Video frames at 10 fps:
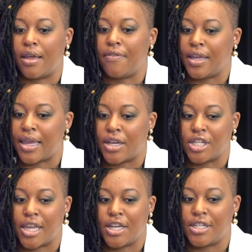I'm
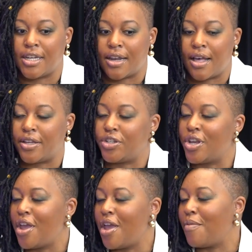telling you right
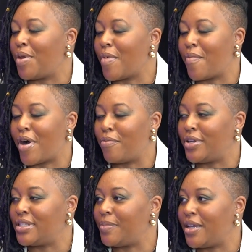now to brace
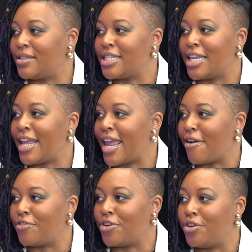yourself. So
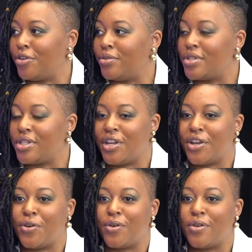join me as we
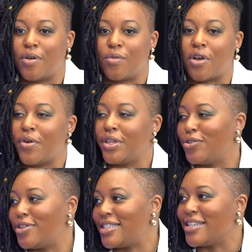uncover the
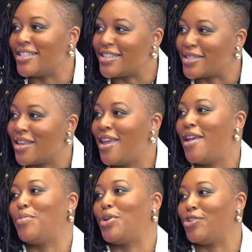story
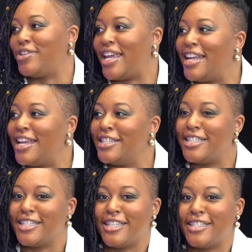behind Christina Long.